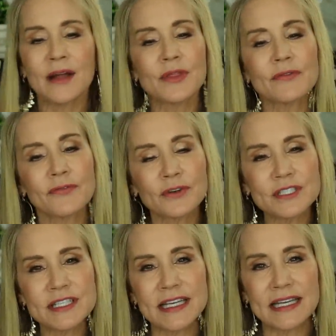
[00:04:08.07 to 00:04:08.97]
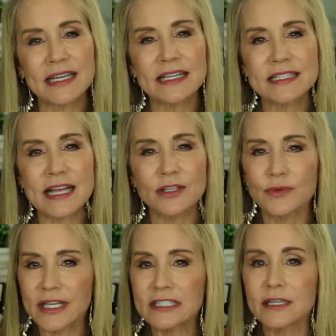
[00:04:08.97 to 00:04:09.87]
The first thing is that you
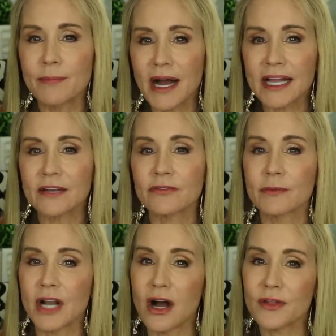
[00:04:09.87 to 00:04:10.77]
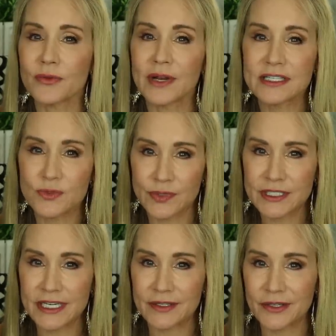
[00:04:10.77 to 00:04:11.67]
need to buy it from an authorized
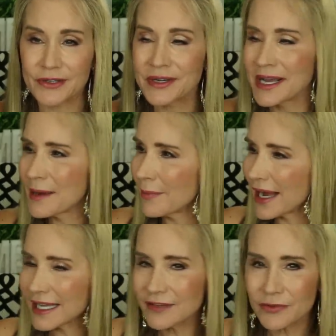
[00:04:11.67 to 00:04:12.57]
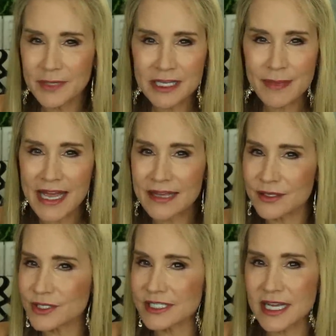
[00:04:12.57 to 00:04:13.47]
retailer. Buying it from eBay,
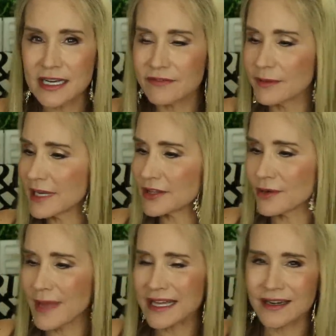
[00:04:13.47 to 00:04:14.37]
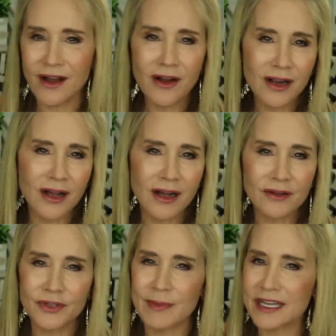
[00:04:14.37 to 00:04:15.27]
there's a ton of them, and they're made in Hong
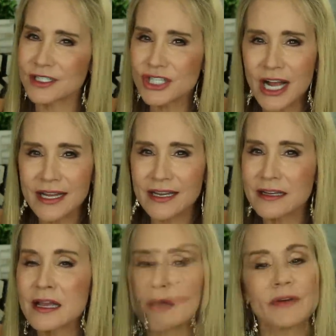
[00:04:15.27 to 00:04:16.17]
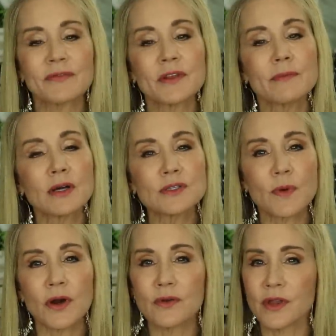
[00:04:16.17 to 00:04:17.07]
Kong, they're made in China. But for the most
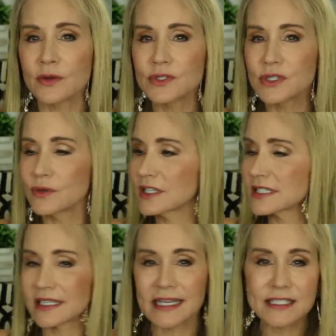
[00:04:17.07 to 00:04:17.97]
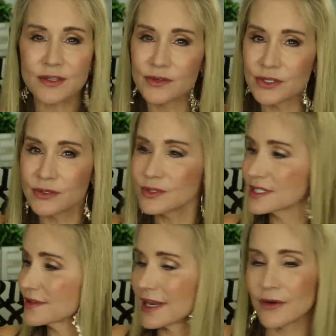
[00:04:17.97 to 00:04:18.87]
part, those units, unless they're
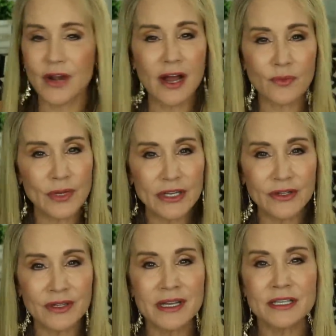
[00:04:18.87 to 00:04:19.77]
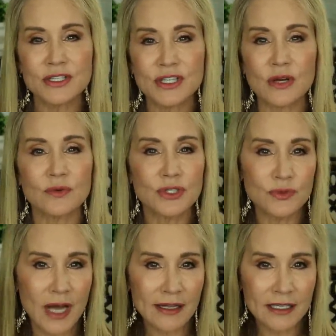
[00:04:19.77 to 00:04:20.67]
used, they are not real. So do
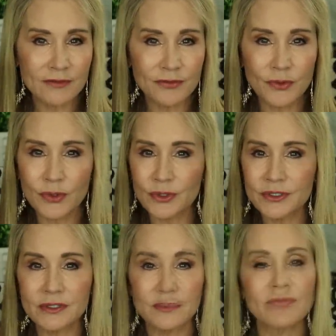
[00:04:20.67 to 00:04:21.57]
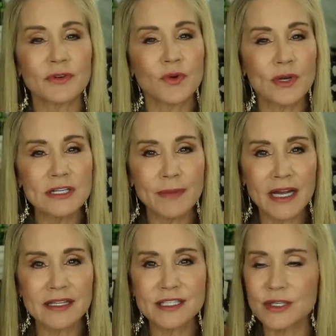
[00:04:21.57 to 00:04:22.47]
not get fooled. If you're going to
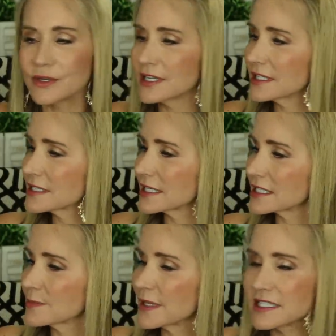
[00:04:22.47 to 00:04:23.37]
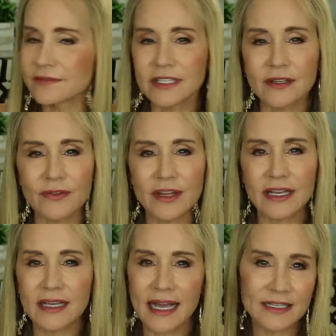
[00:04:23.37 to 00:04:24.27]
buy this unit, it's an expensive little
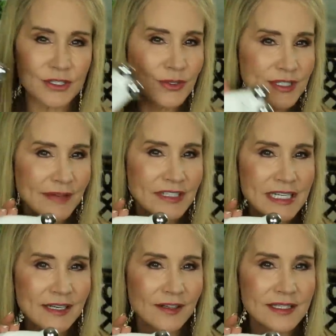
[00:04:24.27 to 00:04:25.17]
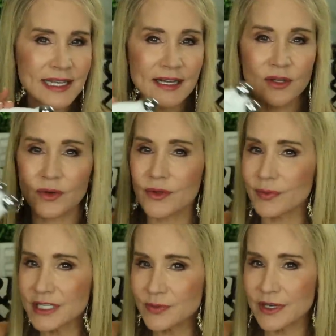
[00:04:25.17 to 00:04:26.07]
thing at 217 on sale or
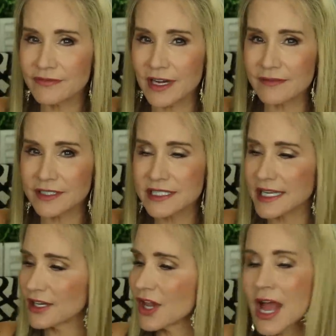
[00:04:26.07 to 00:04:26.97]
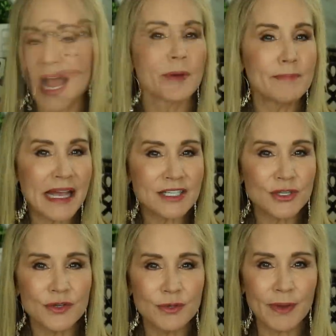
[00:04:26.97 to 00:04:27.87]
325 on sale, but make
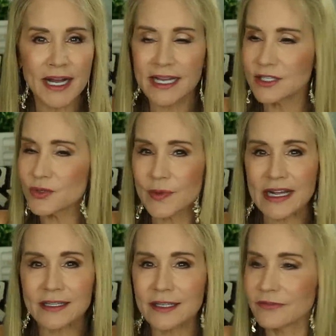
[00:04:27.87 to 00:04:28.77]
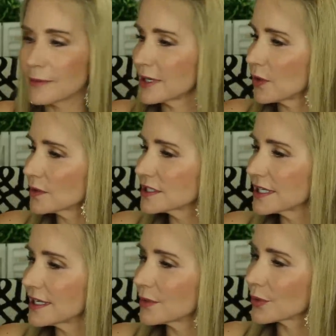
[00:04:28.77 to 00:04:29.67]
sure you buy it directly from an
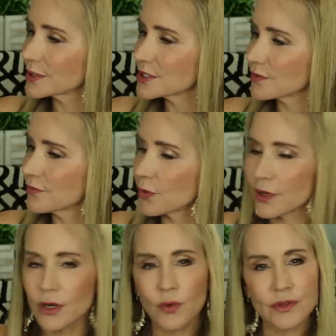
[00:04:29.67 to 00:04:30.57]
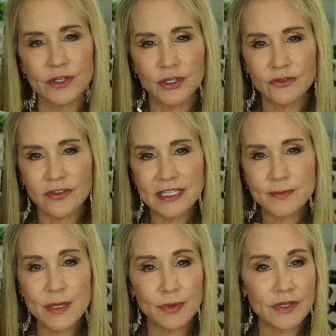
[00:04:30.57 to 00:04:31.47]
Ulta or a Sephora or the NuFace
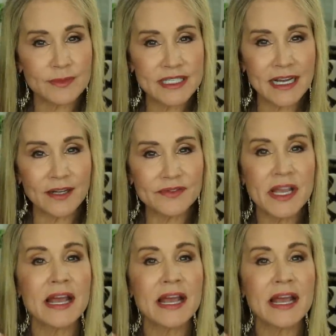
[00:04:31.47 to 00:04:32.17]
people themselves.